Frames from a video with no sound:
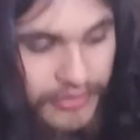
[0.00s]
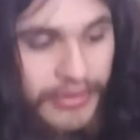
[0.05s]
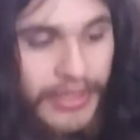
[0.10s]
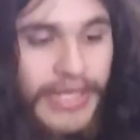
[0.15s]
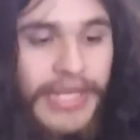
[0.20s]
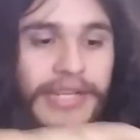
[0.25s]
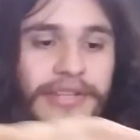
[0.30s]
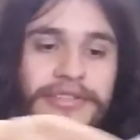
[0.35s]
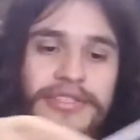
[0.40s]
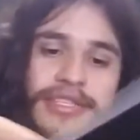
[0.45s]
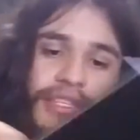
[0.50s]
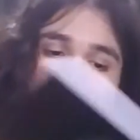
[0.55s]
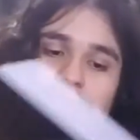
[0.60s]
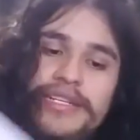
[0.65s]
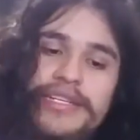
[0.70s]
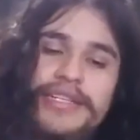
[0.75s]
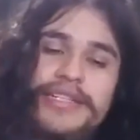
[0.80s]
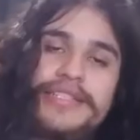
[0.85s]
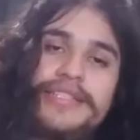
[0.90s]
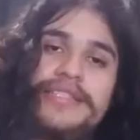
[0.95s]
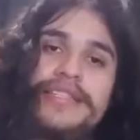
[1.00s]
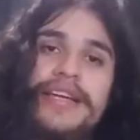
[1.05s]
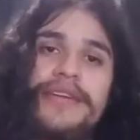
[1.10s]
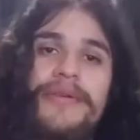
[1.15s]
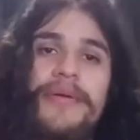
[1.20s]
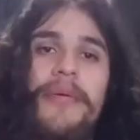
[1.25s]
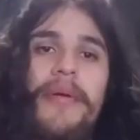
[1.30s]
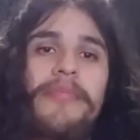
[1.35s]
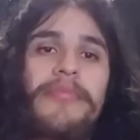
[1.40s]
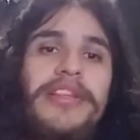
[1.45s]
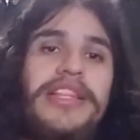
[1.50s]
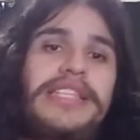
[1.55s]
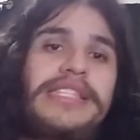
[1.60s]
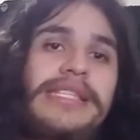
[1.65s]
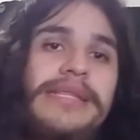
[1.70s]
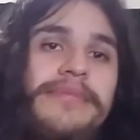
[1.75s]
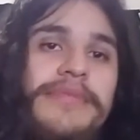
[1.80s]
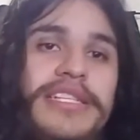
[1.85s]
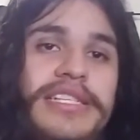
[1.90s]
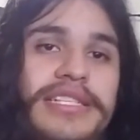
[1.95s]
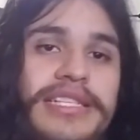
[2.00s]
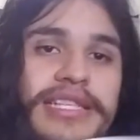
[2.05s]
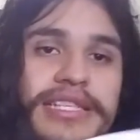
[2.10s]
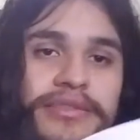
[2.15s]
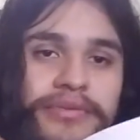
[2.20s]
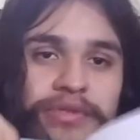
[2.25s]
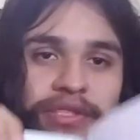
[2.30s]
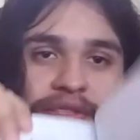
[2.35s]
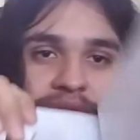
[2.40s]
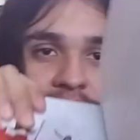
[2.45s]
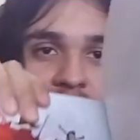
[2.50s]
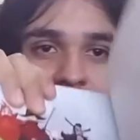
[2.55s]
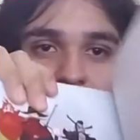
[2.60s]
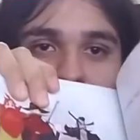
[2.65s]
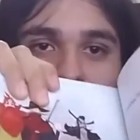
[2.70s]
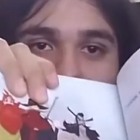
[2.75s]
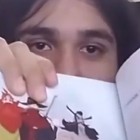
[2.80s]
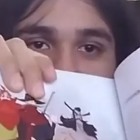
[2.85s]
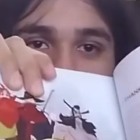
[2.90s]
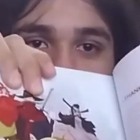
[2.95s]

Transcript: Ooh, and here's the... I remember this image. This was from